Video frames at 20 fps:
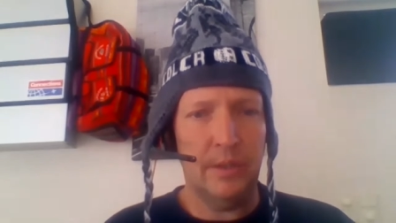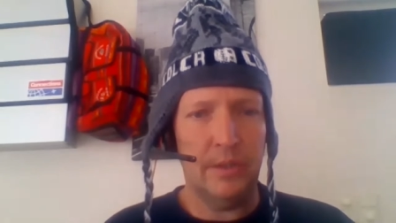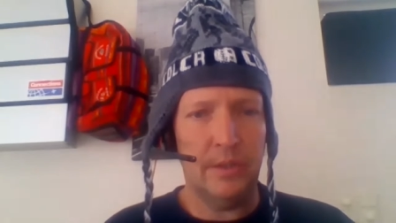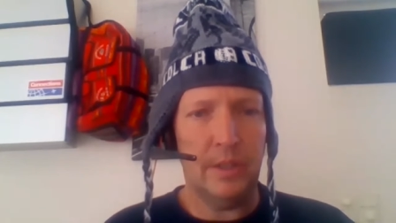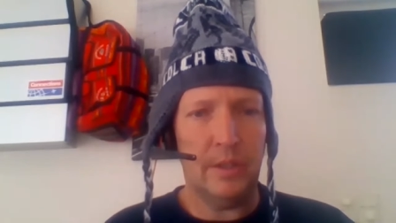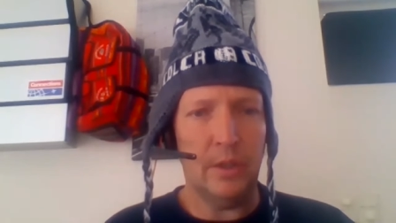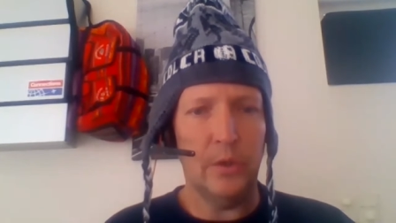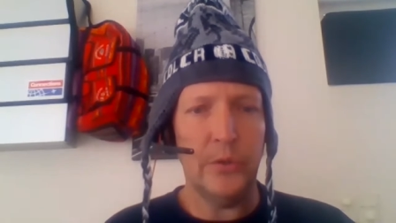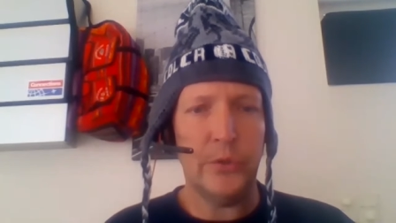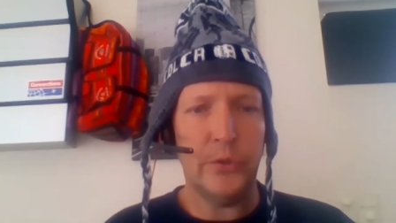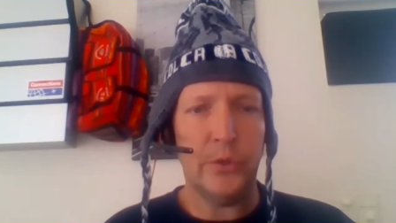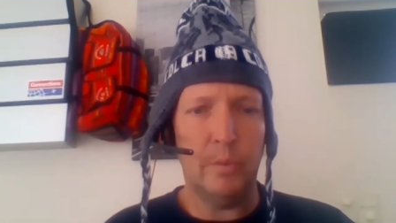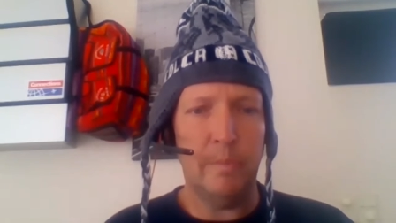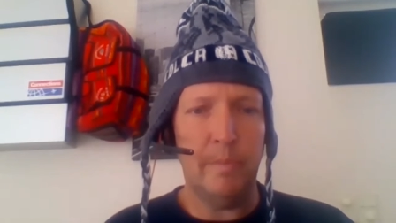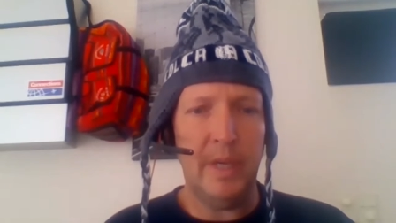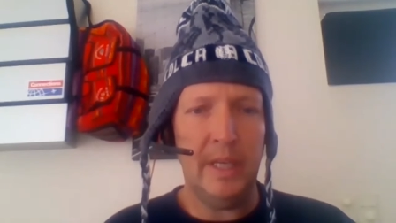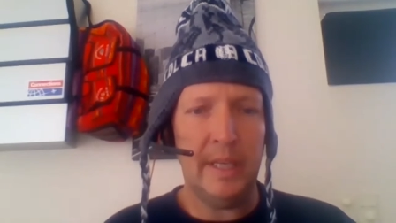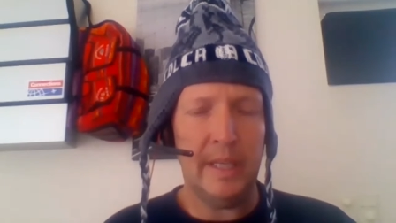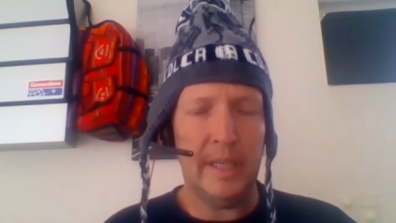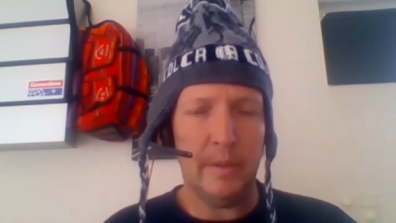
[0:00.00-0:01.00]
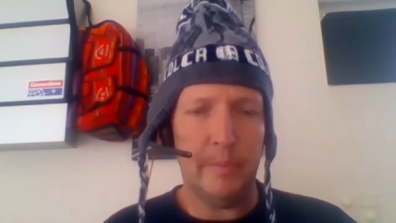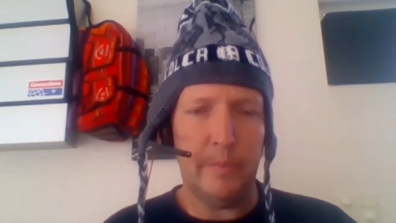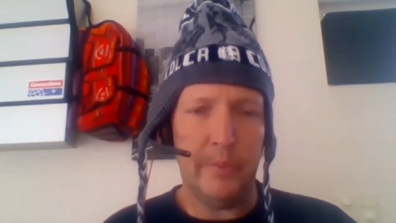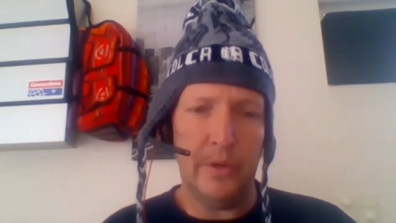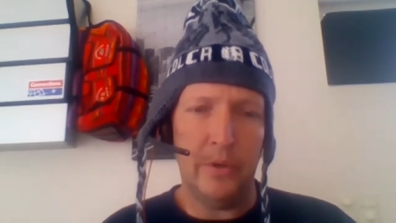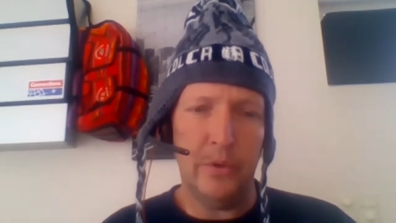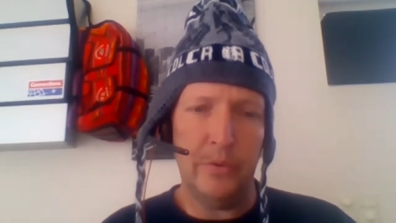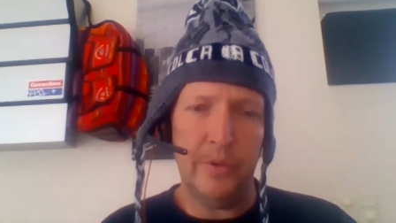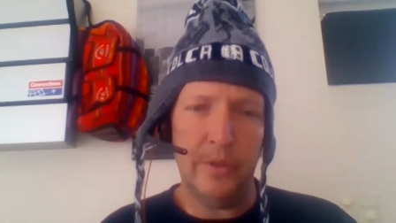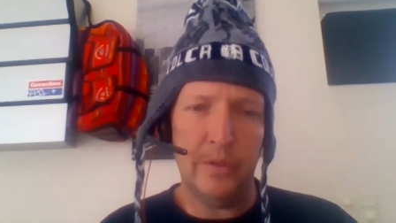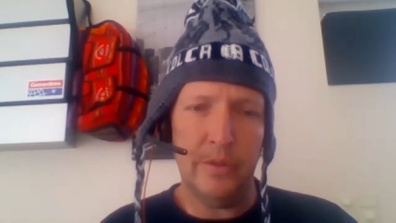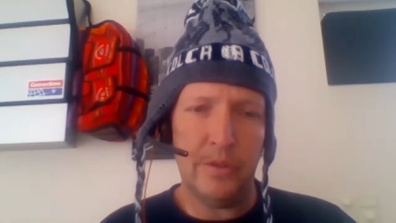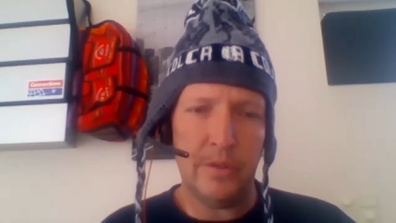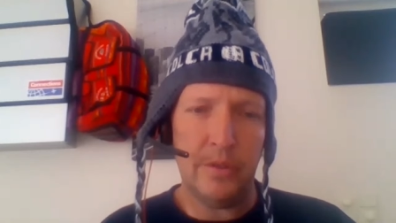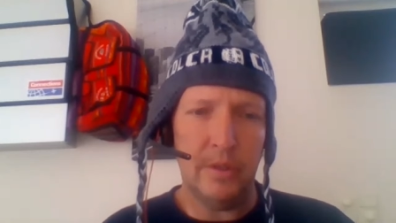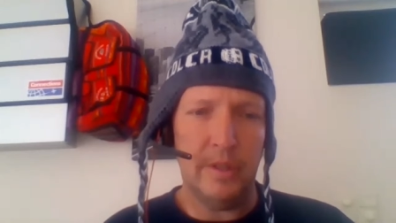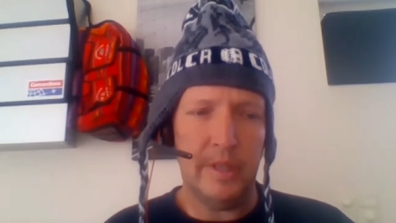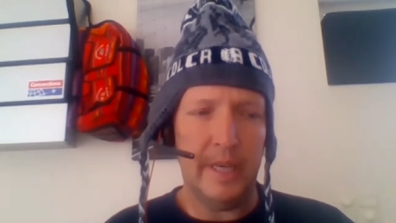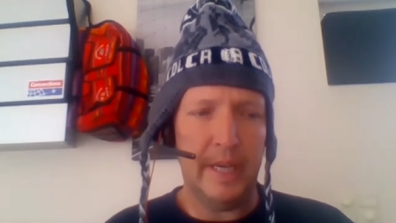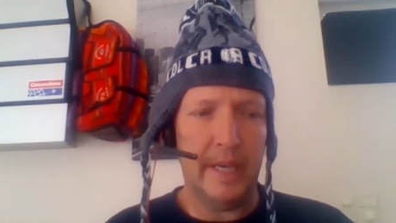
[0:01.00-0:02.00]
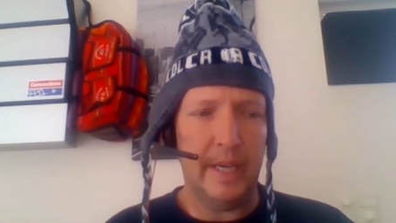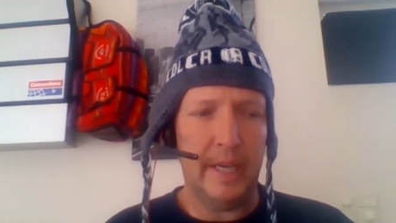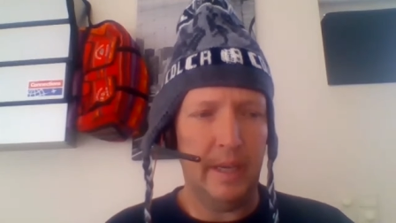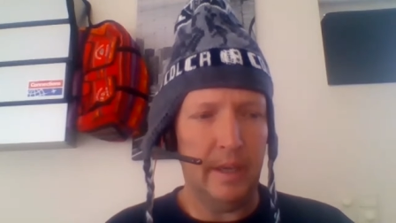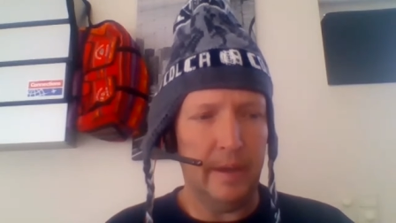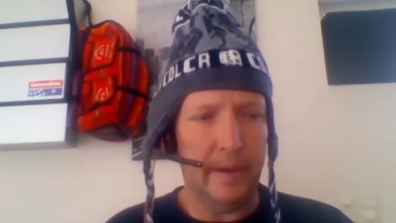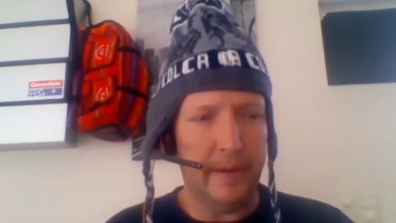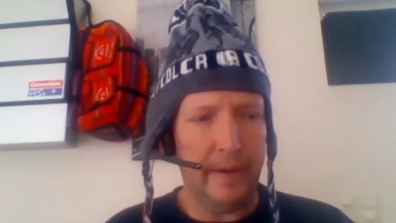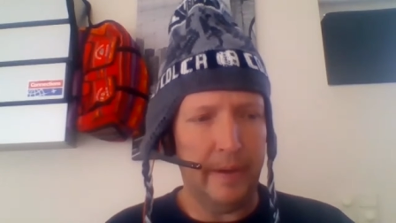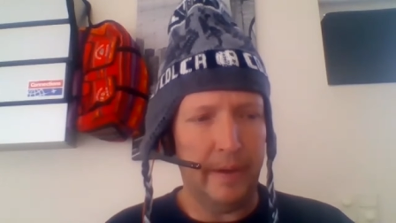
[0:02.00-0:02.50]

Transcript: Does it also mean that the Peruvians they